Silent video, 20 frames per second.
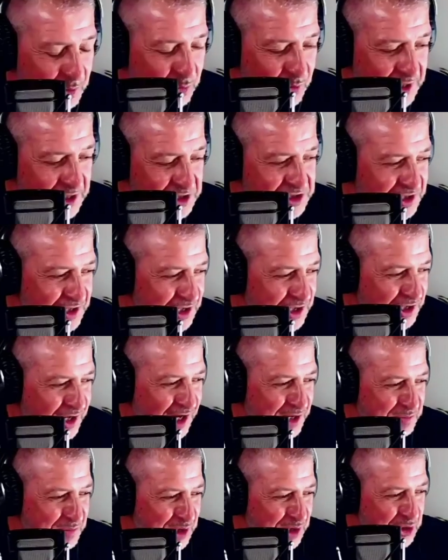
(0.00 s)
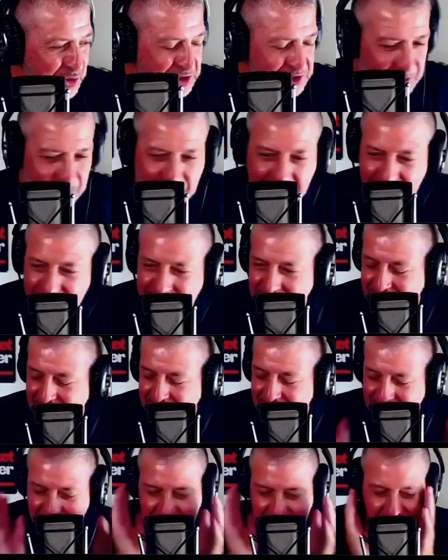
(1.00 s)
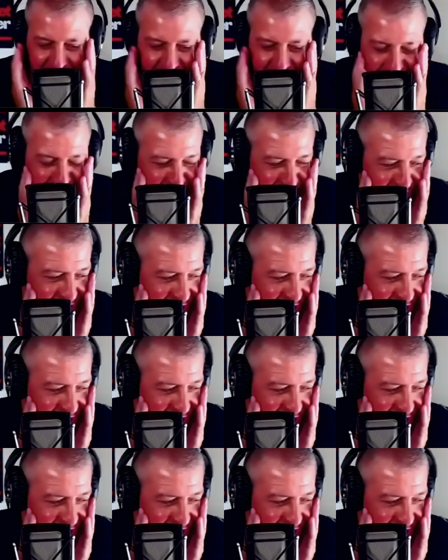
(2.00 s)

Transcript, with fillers: what is it that you'd like me to do?" It's like, "Well, I need